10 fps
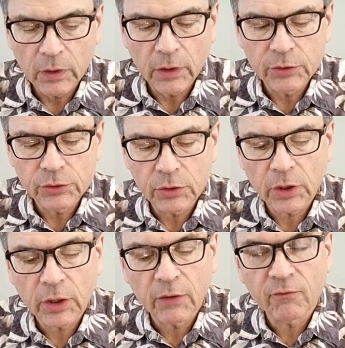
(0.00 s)
And I
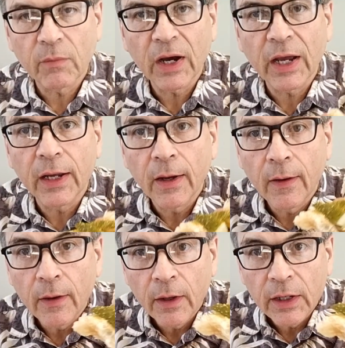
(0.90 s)
should have my
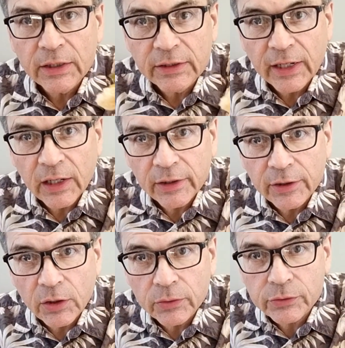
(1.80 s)

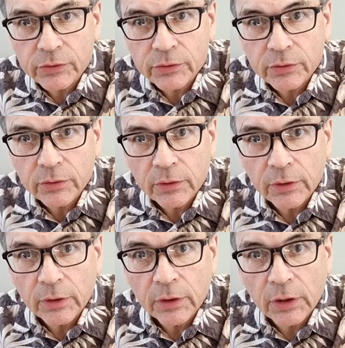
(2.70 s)
daily dose
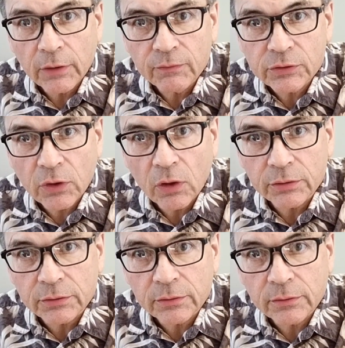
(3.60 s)
of
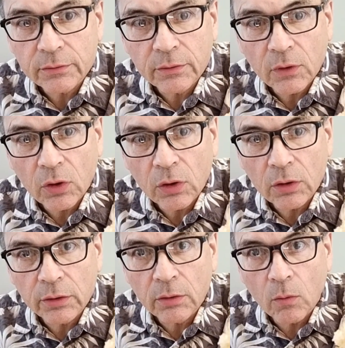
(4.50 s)
salt
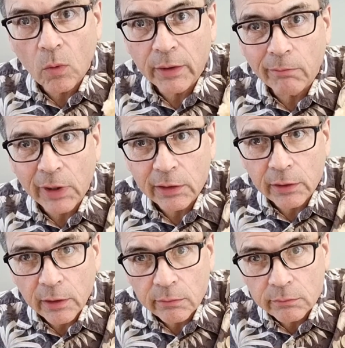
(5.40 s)
all in one bite
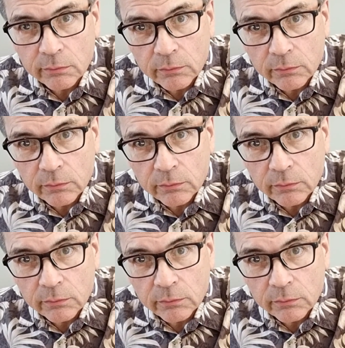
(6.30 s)
here.